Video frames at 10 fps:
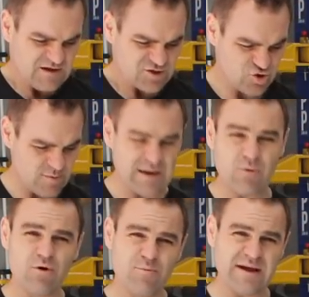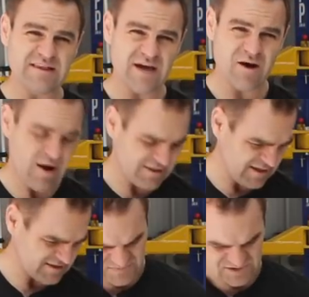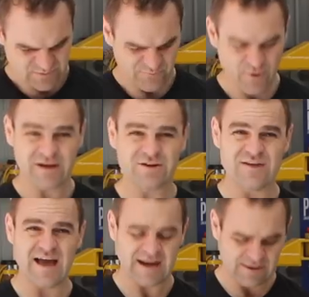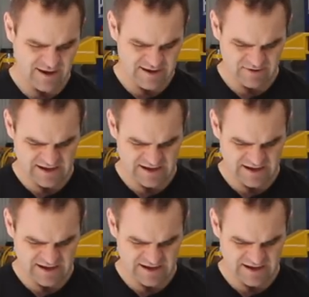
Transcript: trimming will be the go, I think. So before I can do that anyway,